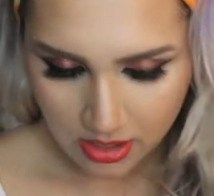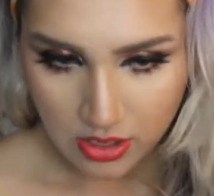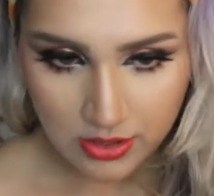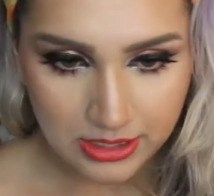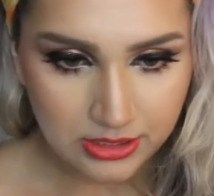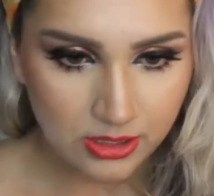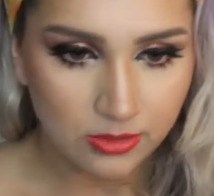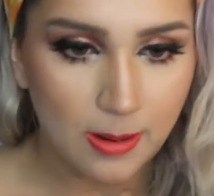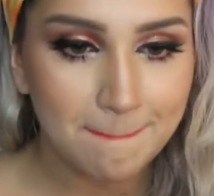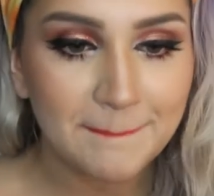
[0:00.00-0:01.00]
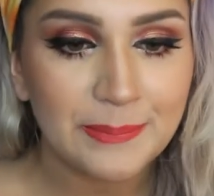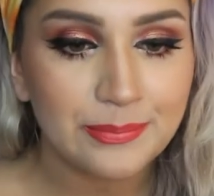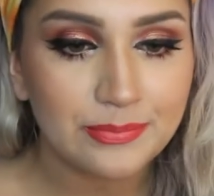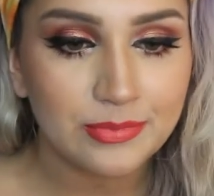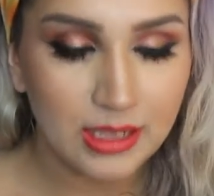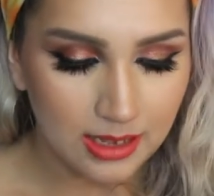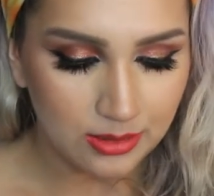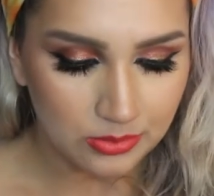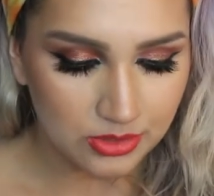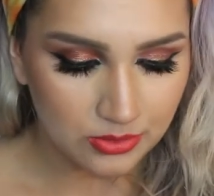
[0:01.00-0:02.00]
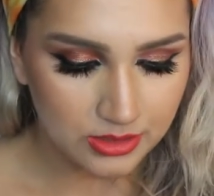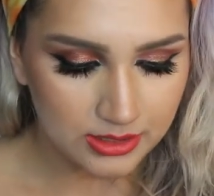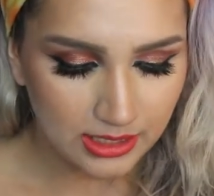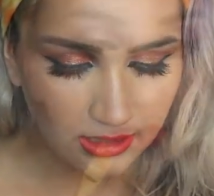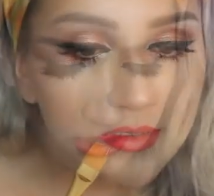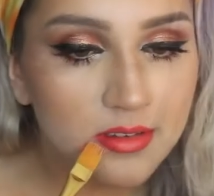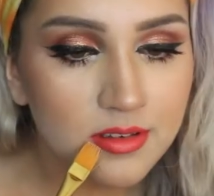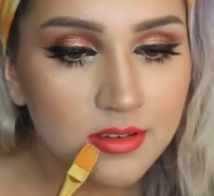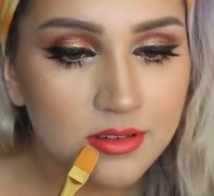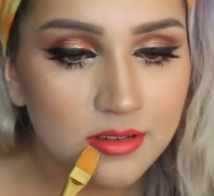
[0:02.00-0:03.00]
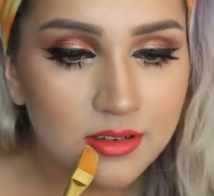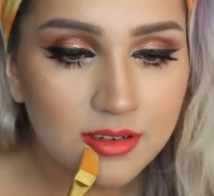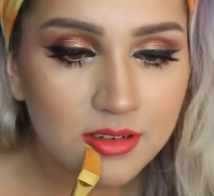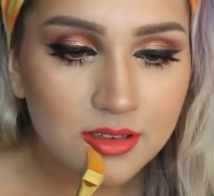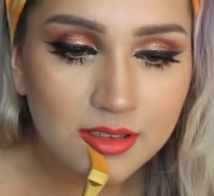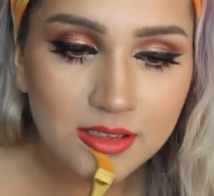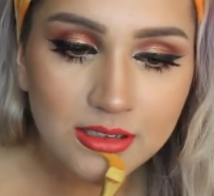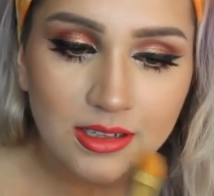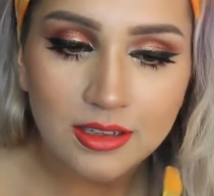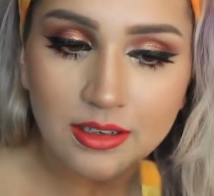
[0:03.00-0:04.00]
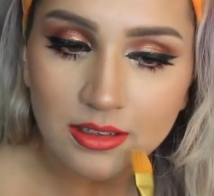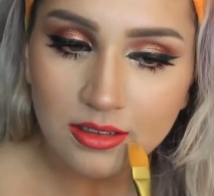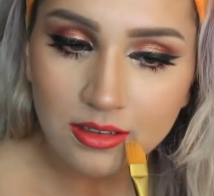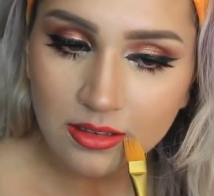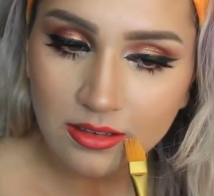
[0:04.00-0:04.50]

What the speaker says: Okay, so yeah, I'm just going to take a little bit and just clean